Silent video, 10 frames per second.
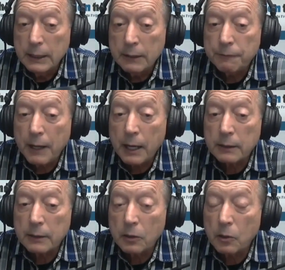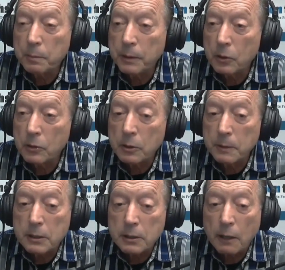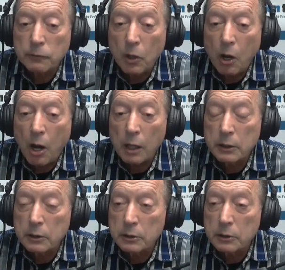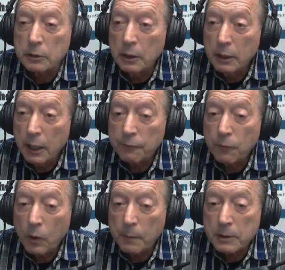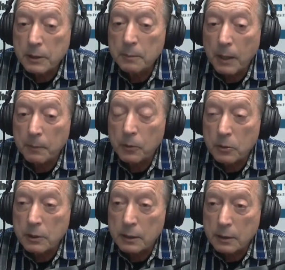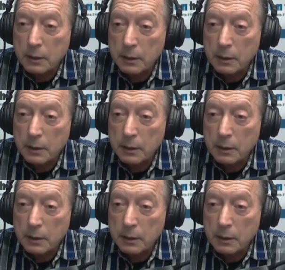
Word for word: In fact, there appears to be several hawkish FOMC members, that's